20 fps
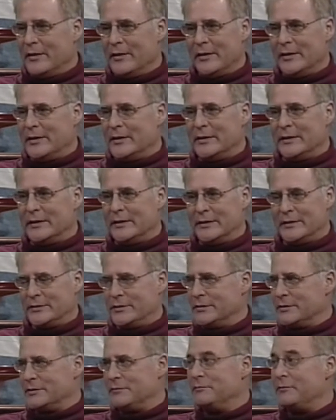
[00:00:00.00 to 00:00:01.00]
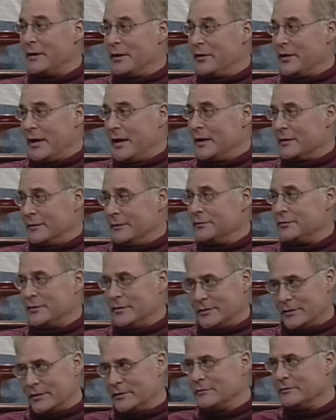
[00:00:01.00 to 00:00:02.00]
uh, is just very active.
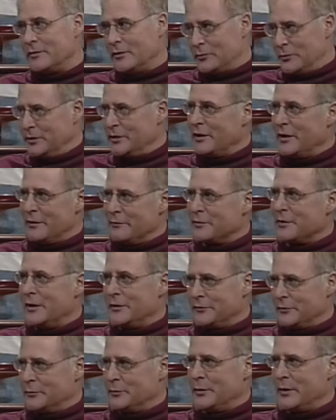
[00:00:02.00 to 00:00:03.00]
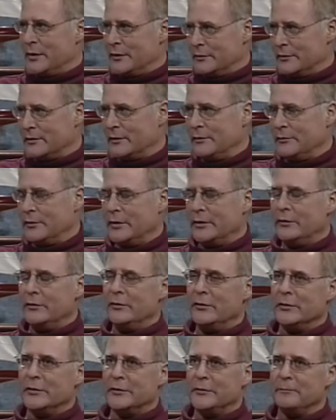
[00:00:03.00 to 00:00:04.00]
She's a, a real life concert pianist living in New
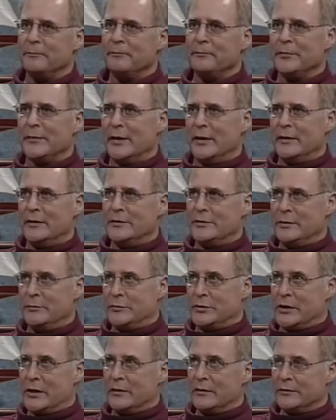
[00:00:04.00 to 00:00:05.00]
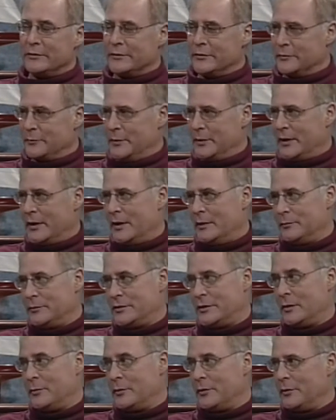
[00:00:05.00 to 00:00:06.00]
York. Jim Giles just became
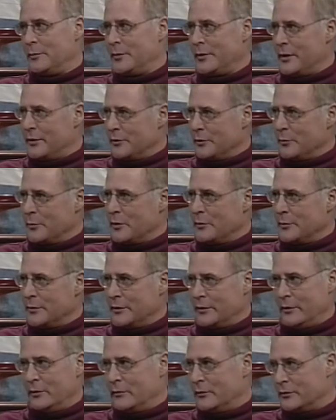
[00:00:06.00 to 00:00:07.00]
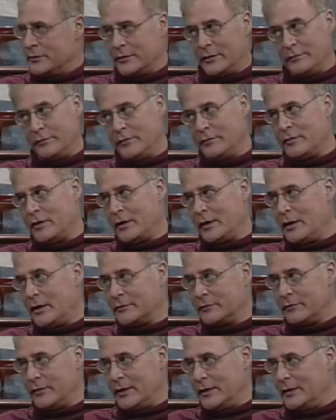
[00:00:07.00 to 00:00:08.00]
chairman of the piano department at University of Nevada,
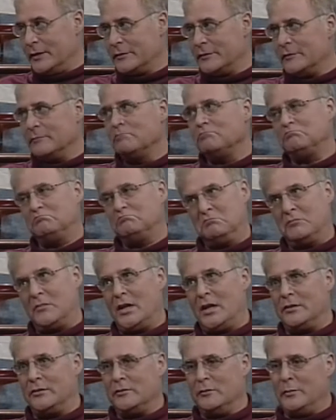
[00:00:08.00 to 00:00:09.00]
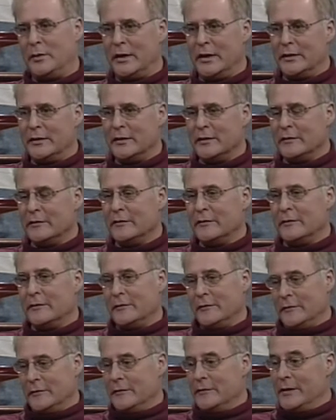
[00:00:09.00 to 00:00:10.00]
Las Vegas. Not too bad. Too
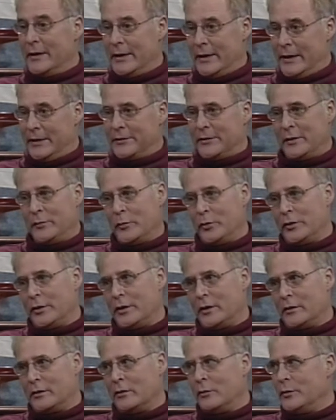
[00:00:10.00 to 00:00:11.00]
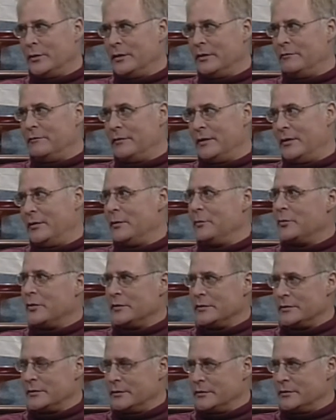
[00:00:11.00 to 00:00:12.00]
bad. And Anthony Molinaro won the very
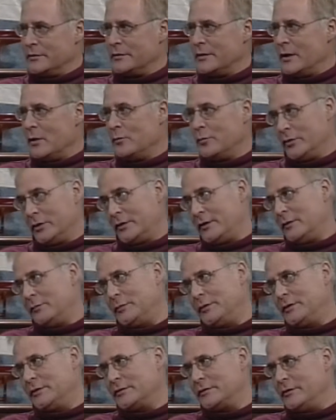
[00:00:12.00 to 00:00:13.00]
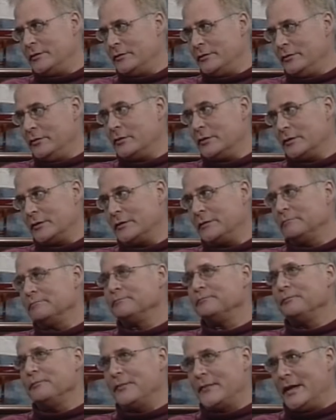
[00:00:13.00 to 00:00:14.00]
prestigious Naumburg competition in New York,
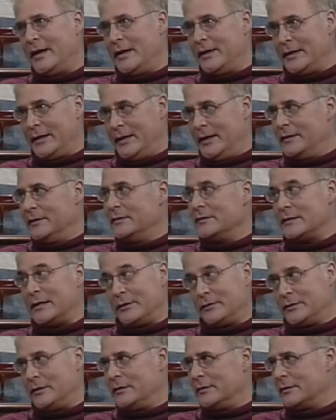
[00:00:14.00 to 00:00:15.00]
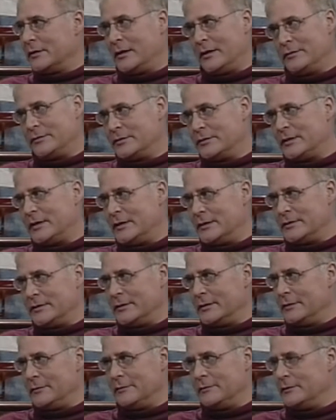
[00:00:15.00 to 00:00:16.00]
and again is out there
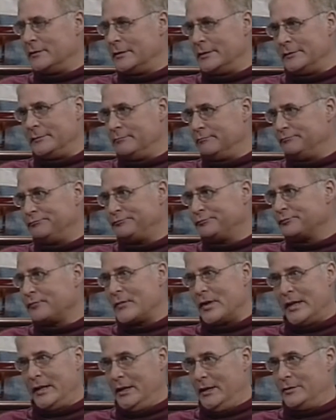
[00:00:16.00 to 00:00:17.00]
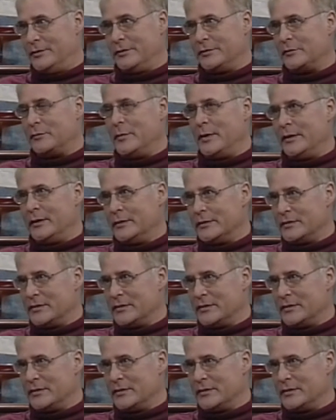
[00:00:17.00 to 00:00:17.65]
concertizing and and he just made a